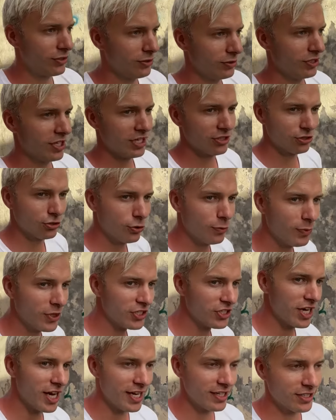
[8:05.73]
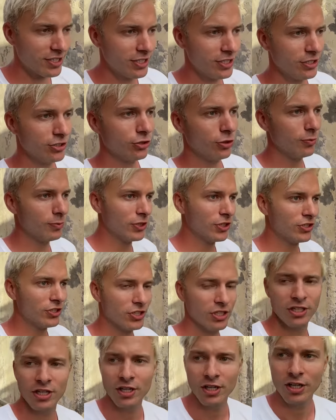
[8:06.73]
know, there's so much action, so much
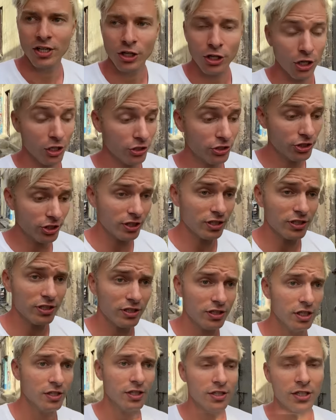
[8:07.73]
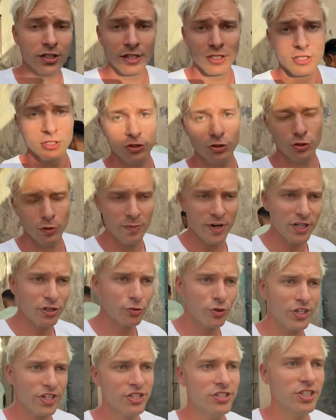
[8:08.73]
culture, so many
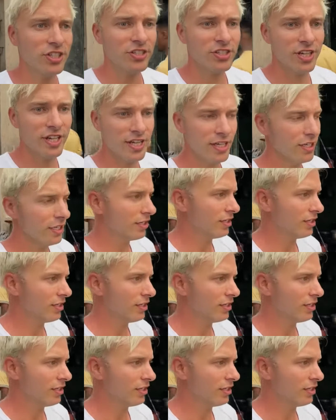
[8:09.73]
traditions here.